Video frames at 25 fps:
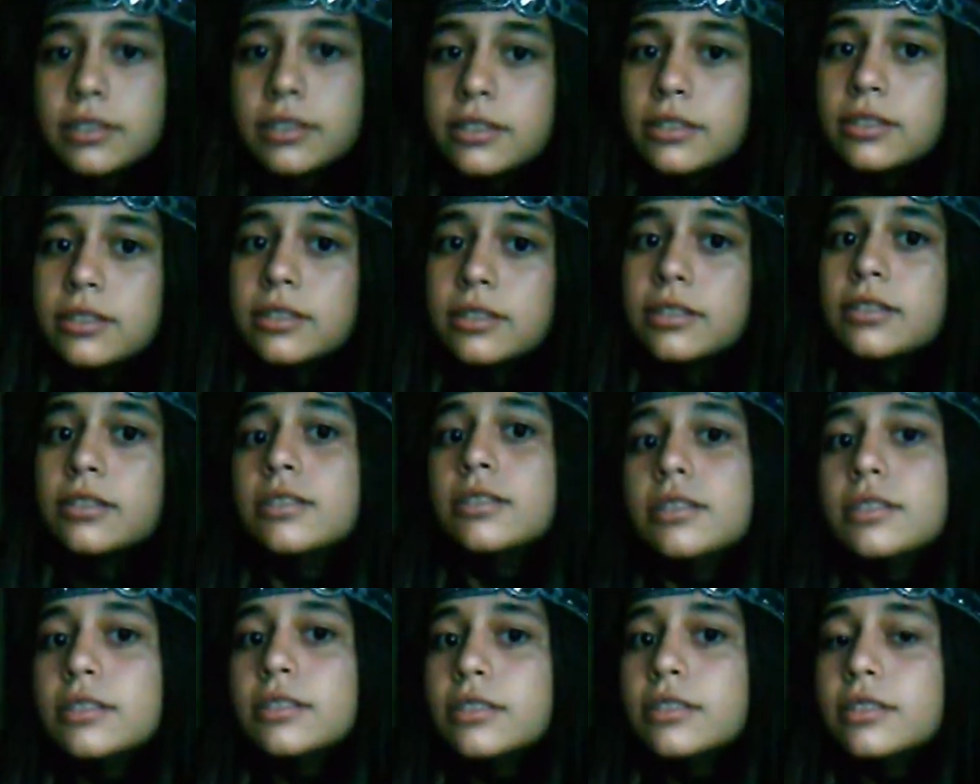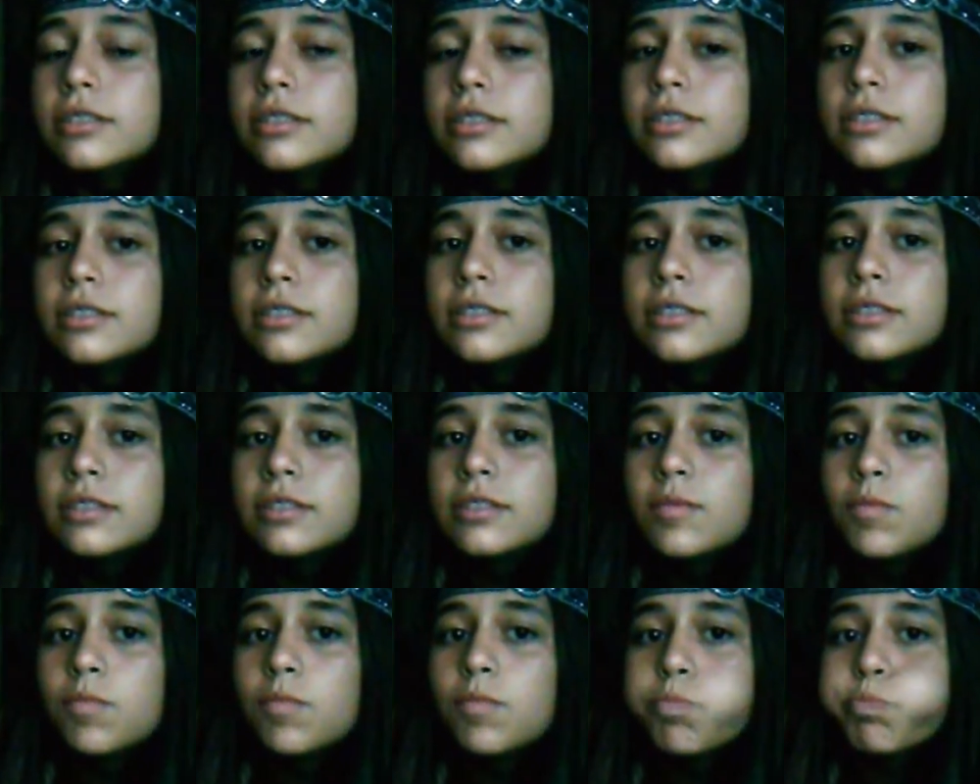
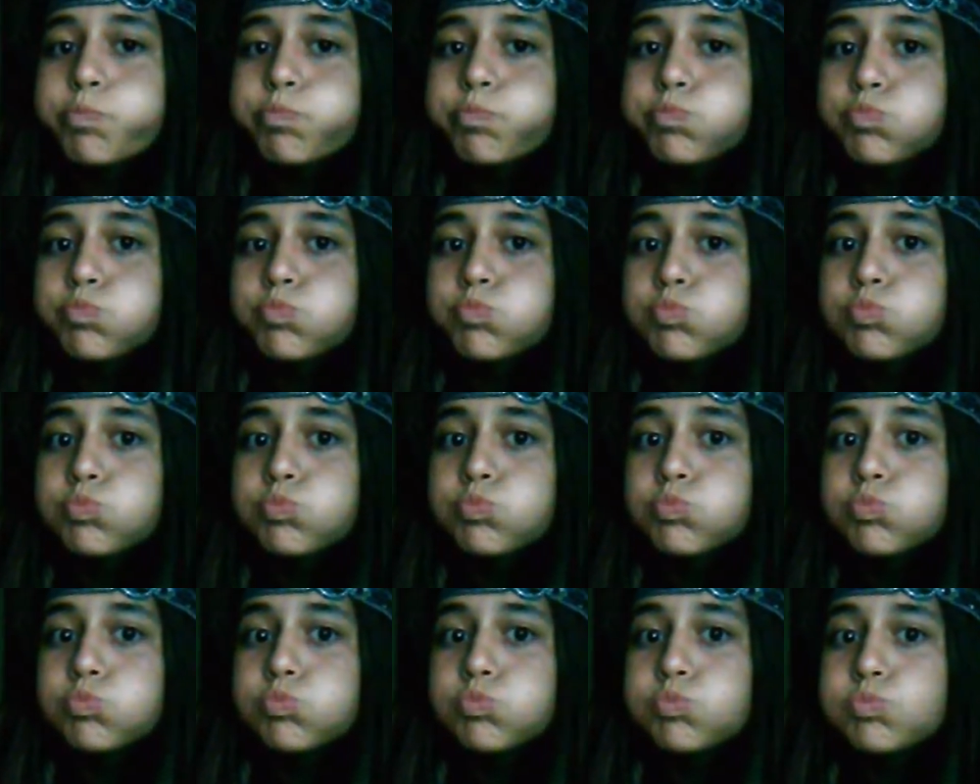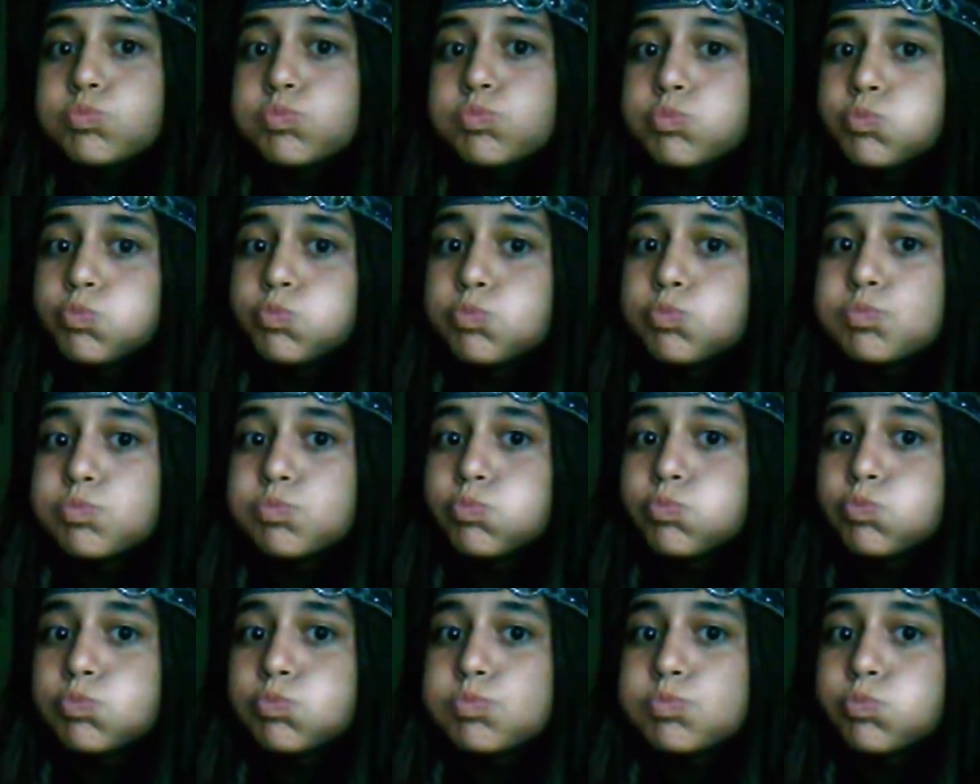
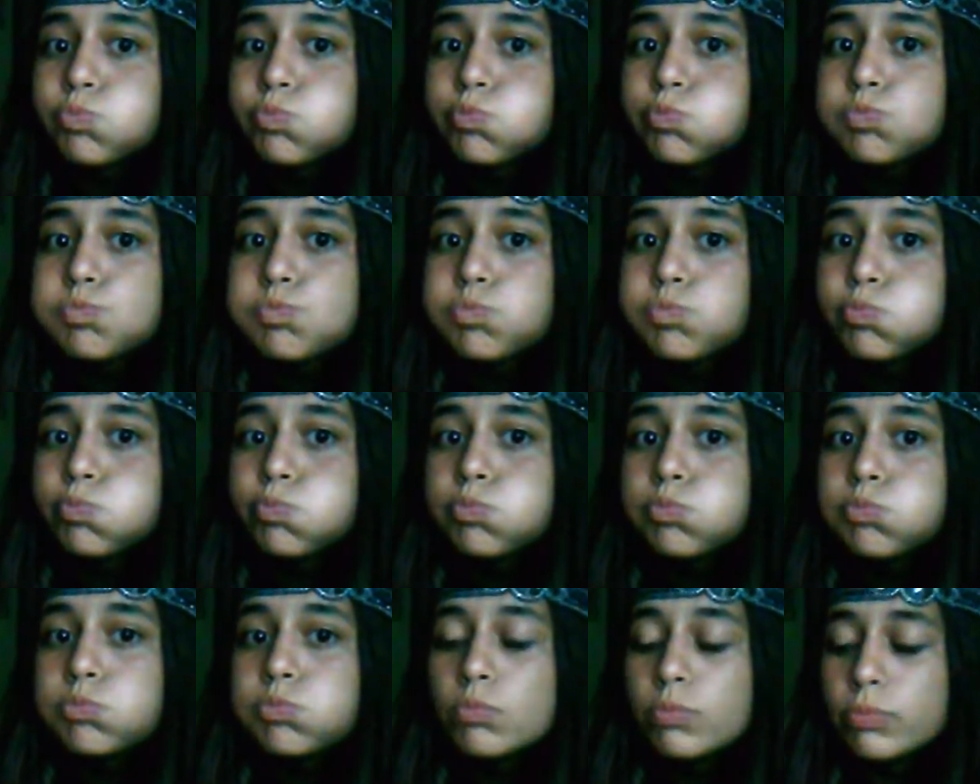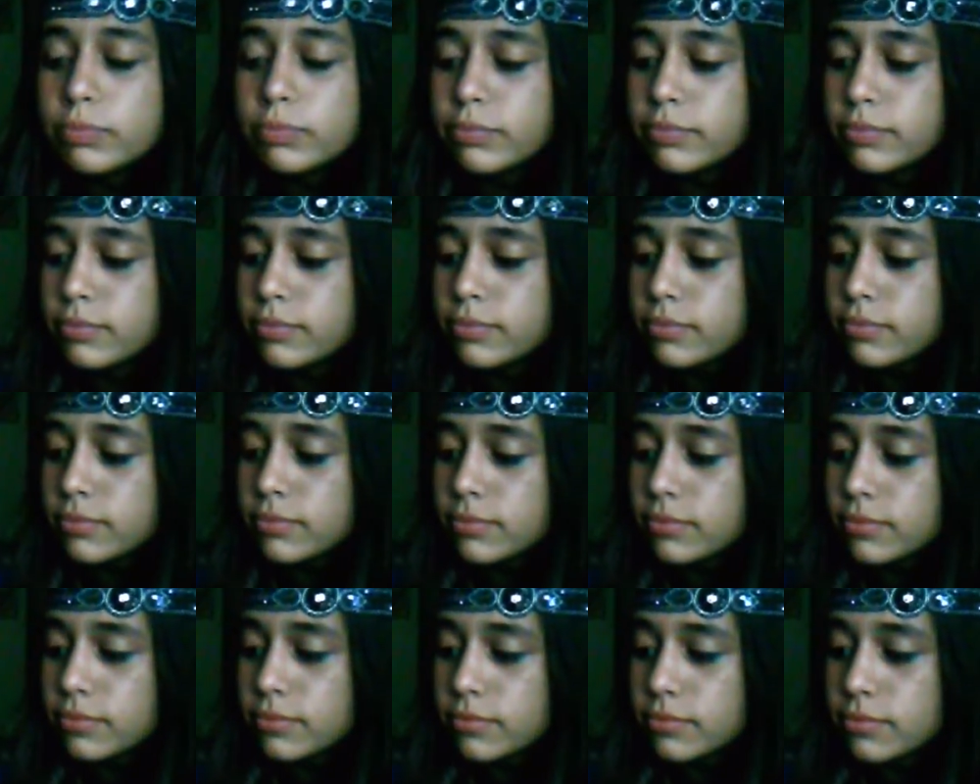
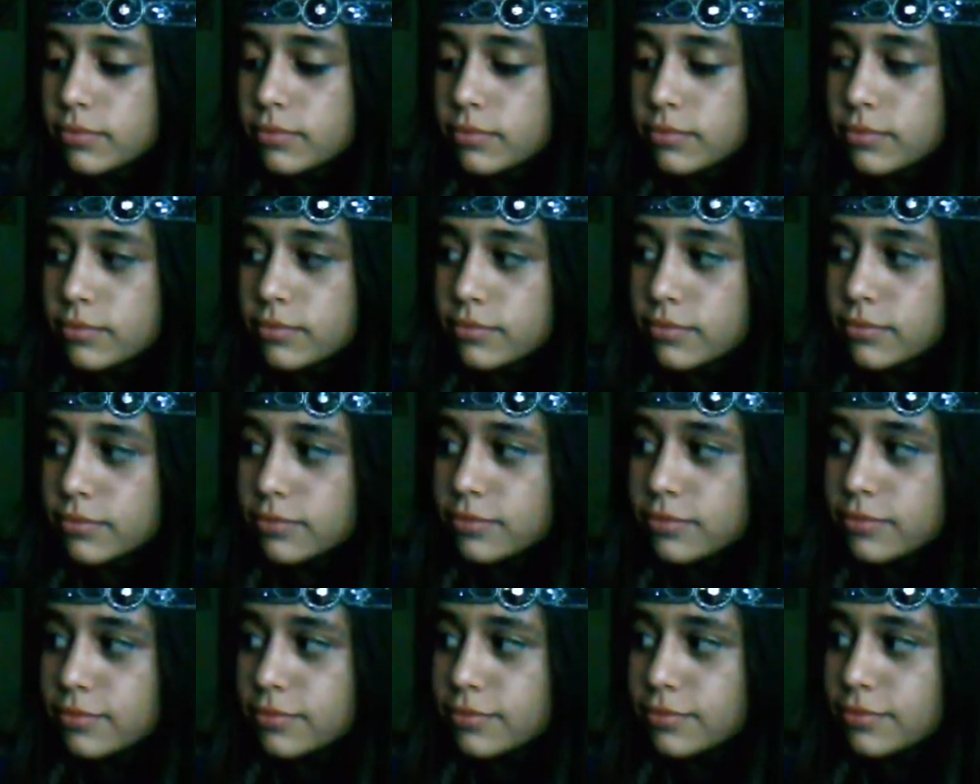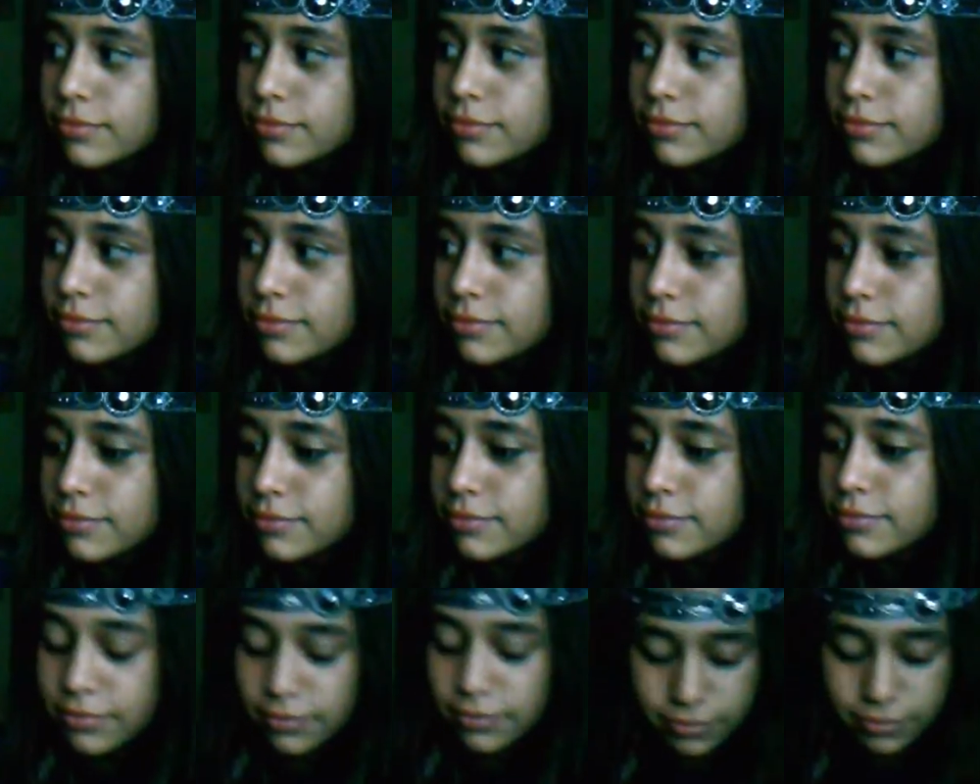
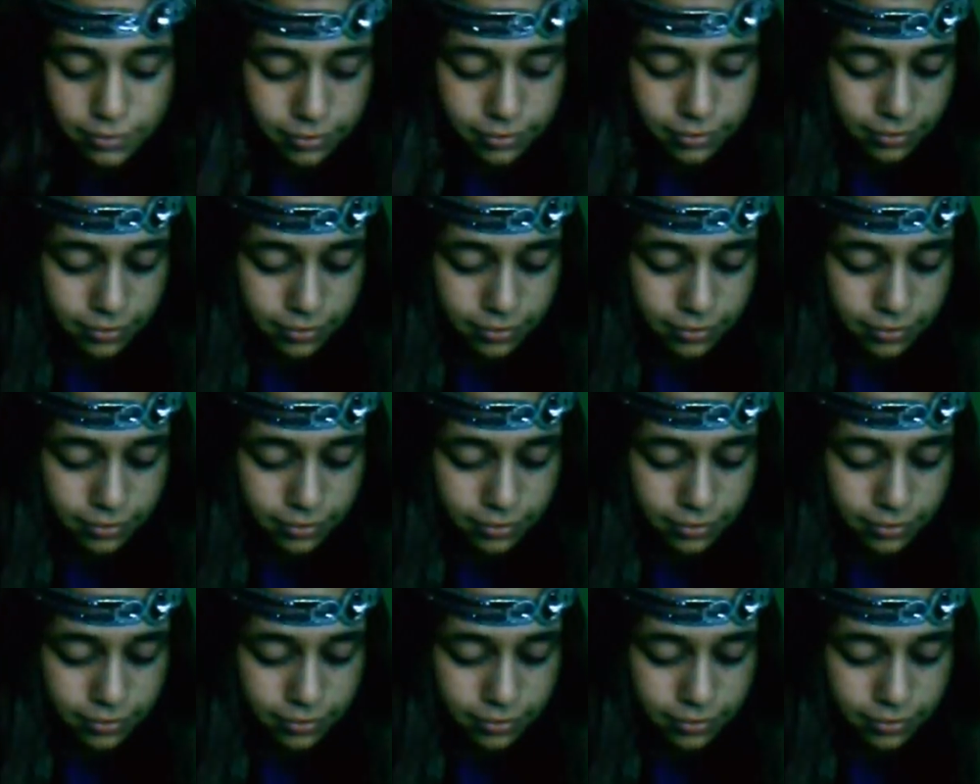This person isn't speaking.